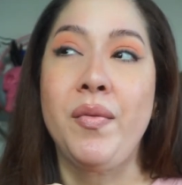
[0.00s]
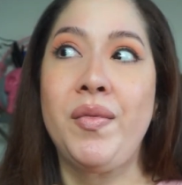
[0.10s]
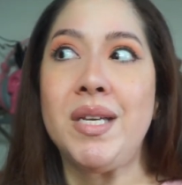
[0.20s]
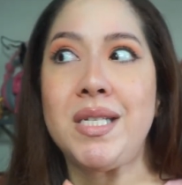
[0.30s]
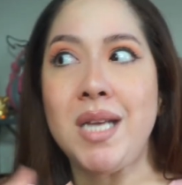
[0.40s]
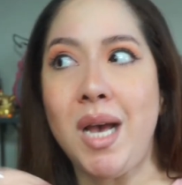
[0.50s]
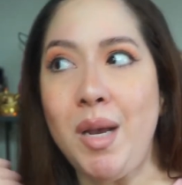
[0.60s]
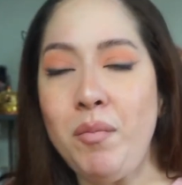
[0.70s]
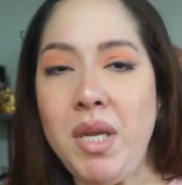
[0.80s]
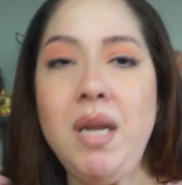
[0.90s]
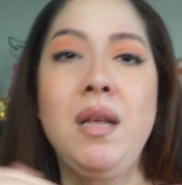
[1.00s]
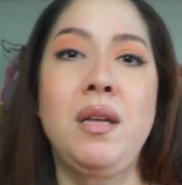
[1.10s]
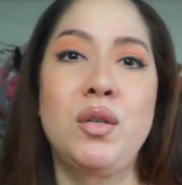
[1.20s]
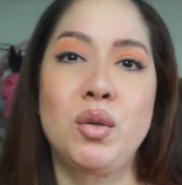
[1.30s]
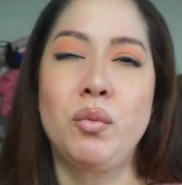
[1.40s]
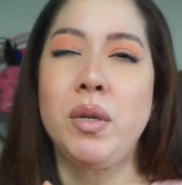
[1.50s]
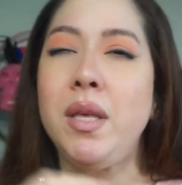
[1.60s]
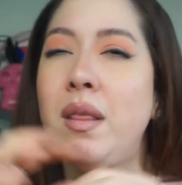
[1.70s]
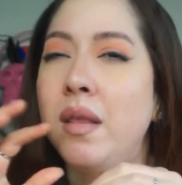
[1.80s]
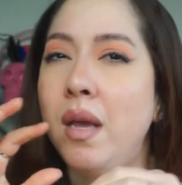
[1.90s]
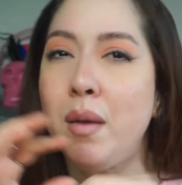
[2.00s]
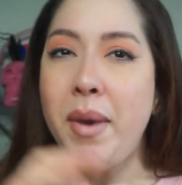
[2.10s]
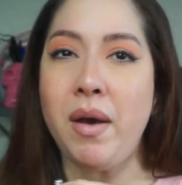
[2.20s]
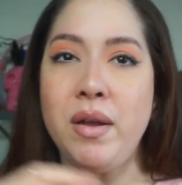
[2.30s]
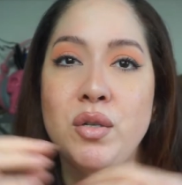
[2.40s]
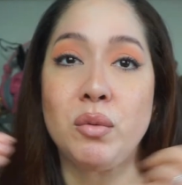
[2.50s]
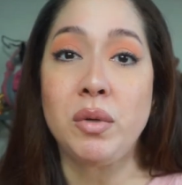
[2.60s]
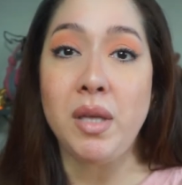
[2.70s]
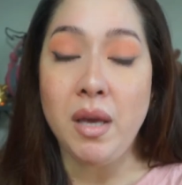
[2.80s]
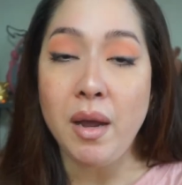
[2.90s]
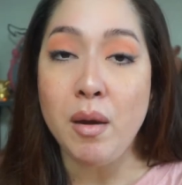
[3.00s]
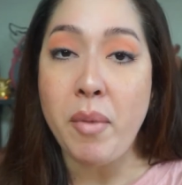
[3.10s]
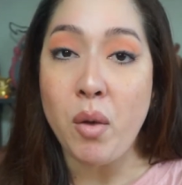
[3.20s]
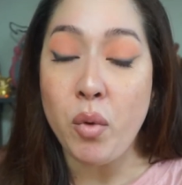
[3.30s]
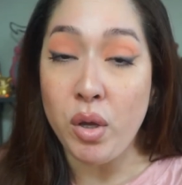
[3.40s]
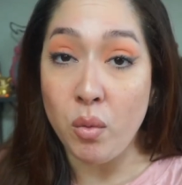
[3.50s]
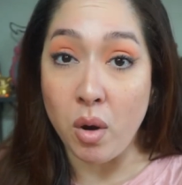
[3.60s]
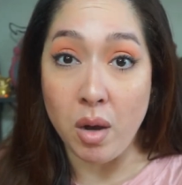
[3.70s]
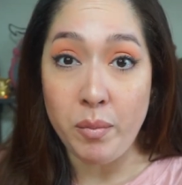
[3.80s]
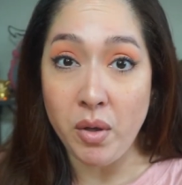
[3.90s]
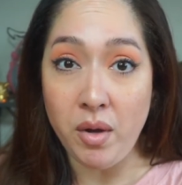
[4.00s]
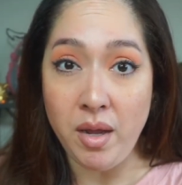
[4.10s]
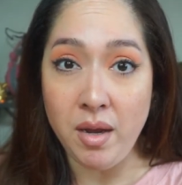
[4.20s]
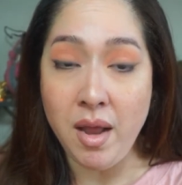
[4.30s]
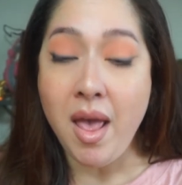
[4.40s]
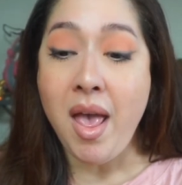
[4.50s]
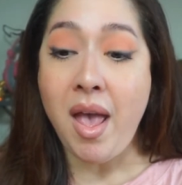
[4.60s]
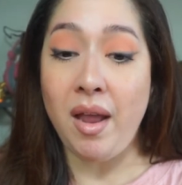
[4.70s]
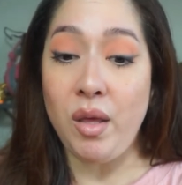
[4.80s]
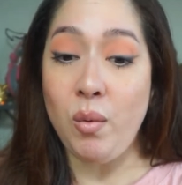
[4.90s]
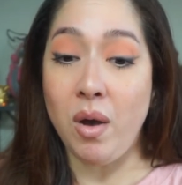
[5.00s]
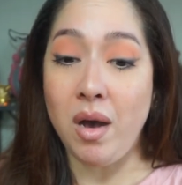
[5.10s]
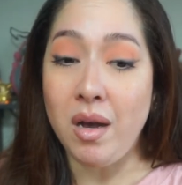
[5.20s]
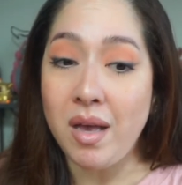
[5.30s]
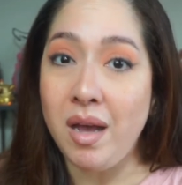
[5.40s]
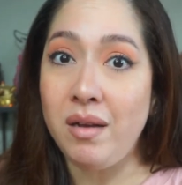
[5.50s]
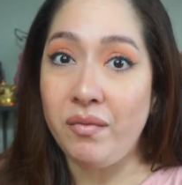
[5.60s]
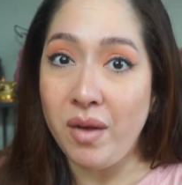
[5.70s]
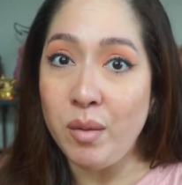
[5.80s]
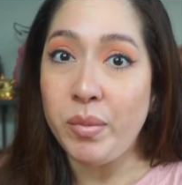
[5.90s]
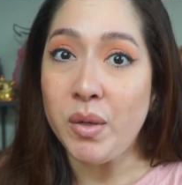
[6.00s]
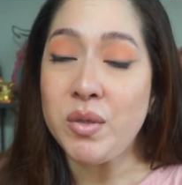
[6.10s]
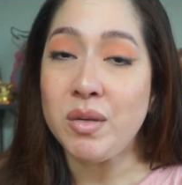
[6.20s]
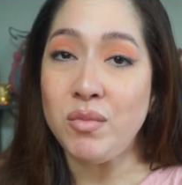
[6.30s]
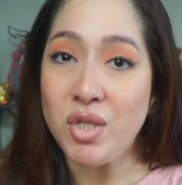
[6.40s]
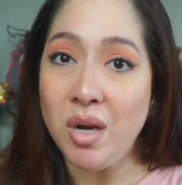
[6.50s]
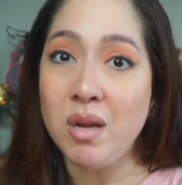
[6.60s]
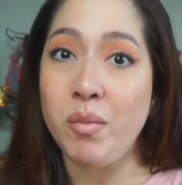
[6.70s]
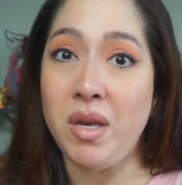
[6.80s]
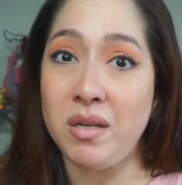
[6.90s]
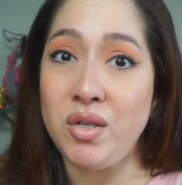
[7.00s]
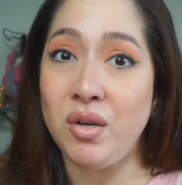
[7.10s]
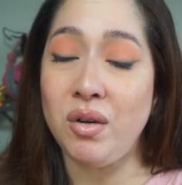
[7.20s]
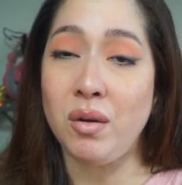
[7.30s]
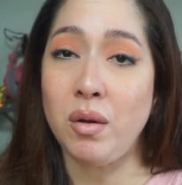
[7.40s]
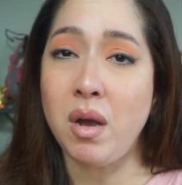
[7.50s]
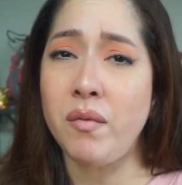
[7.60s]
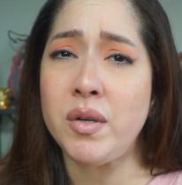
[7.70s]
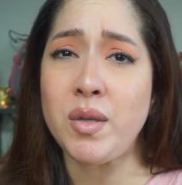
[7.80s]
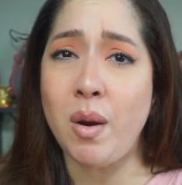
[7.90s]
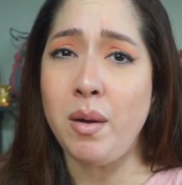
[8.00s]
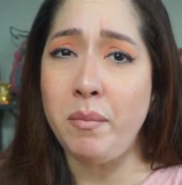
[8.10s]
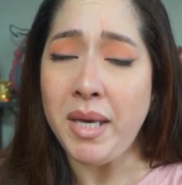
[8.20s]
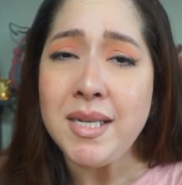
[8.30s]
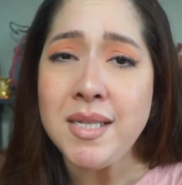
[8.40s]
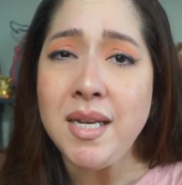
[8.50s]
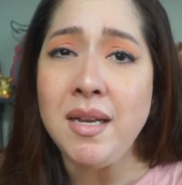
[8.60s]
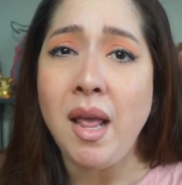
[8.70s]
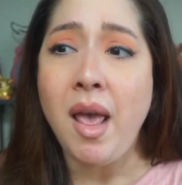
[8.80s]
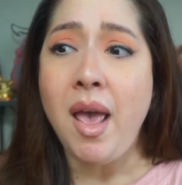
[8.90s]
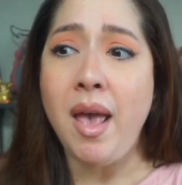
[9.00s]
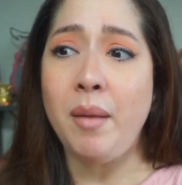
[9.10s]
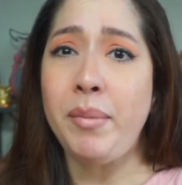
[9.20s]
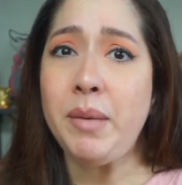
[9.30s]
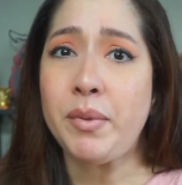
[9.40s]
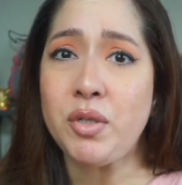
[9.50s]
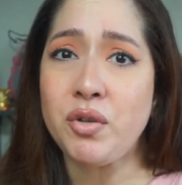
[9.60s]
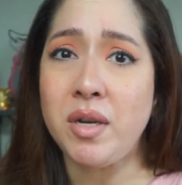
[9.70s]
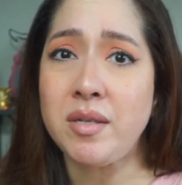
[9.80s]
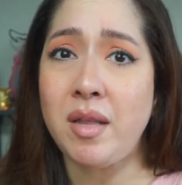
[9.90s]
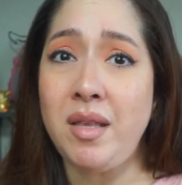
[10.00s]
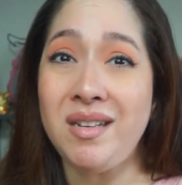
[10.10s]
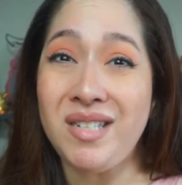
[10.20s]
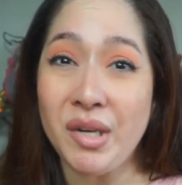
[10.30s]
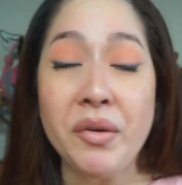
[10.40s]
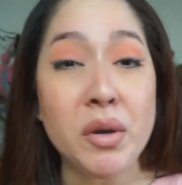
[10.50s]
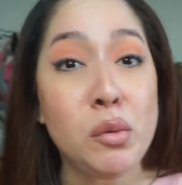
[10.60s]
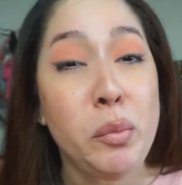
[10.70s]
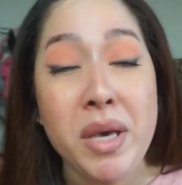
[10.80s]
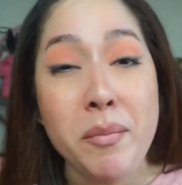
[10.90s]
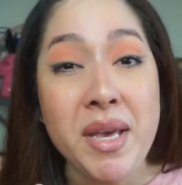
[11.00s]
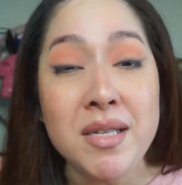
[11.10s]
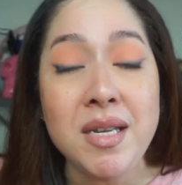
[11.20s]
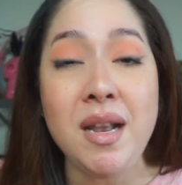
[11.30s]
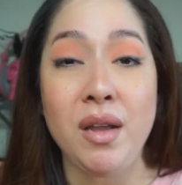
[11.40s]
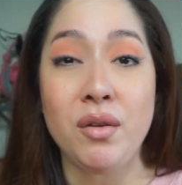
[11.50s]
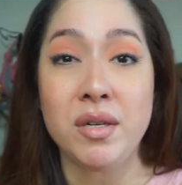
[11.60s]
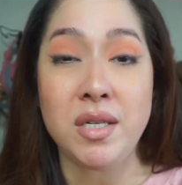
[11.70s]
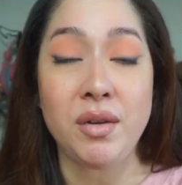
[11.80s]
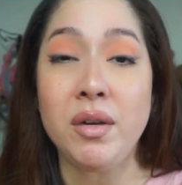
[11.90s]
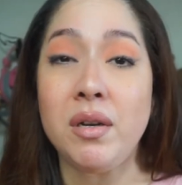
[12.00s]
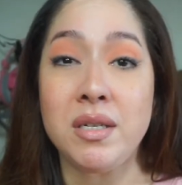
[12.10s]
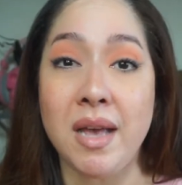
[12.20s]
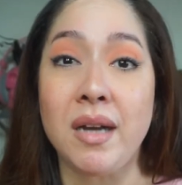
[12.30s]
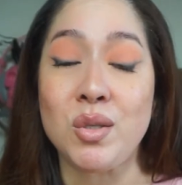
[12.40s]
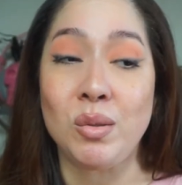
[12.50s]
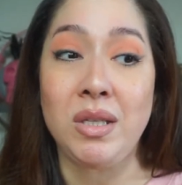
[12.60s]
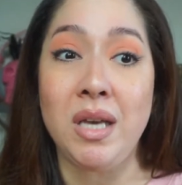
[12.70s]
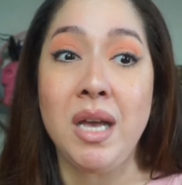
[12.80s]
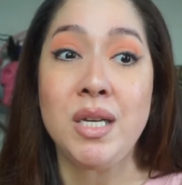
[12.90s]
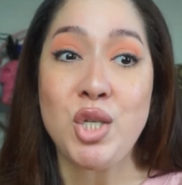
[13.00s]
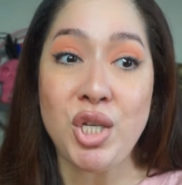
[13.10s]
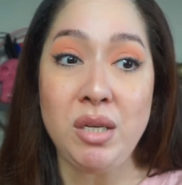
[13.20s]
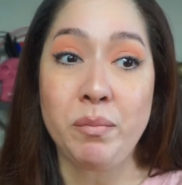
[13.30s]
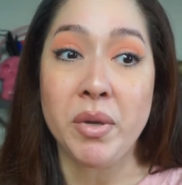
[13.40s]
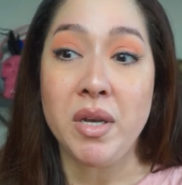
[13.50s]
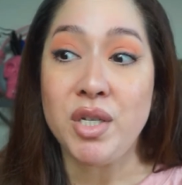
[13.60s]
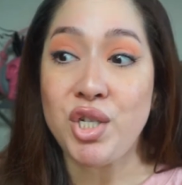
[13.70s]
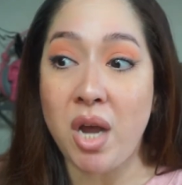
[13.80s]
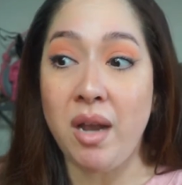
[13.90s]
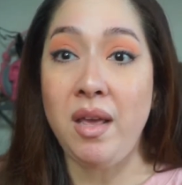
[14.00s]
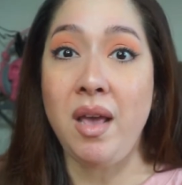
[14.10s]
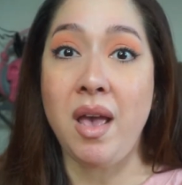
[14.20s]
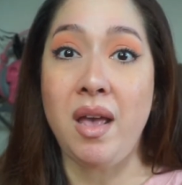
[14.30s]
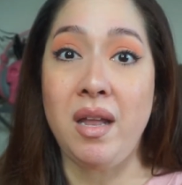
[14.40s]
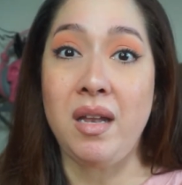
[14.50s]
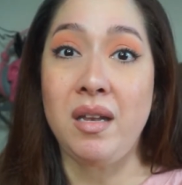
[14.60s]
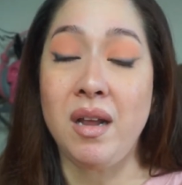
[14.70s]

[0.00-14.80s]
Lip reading: the time needed to really think about and to really care about what you were uploading, and you kind of upload some junk because your covers are amazing and people trust that the interior will be amazing, and your interior is actually cheap, shoddy, and